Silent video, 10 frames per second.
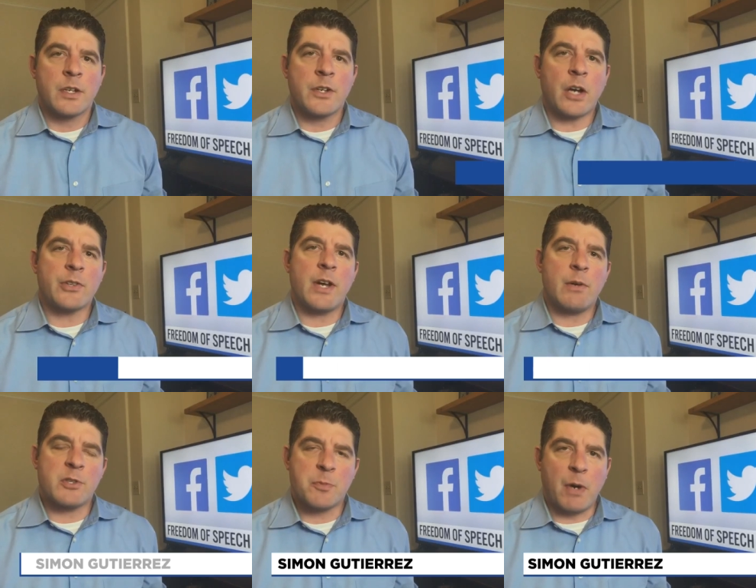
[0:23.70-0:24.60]
Dr.
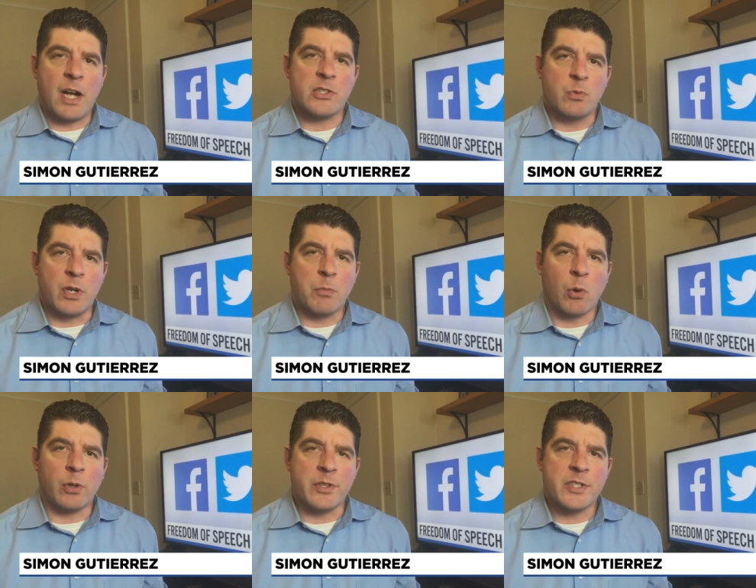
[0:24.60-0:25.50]
Erin Spottswood at
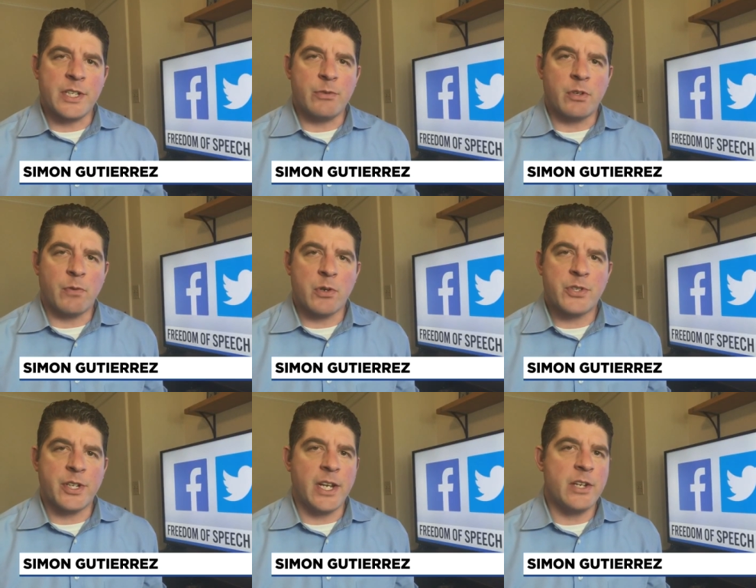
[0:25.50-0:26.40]
Portland State
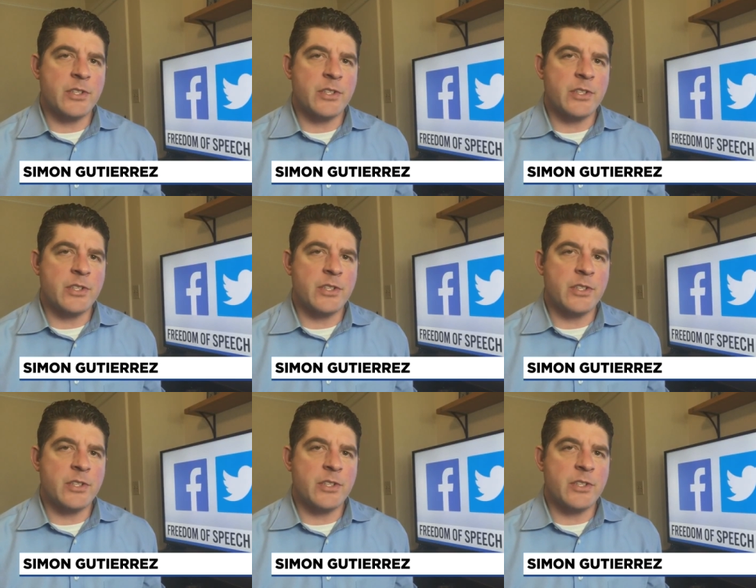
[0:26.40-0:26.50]
University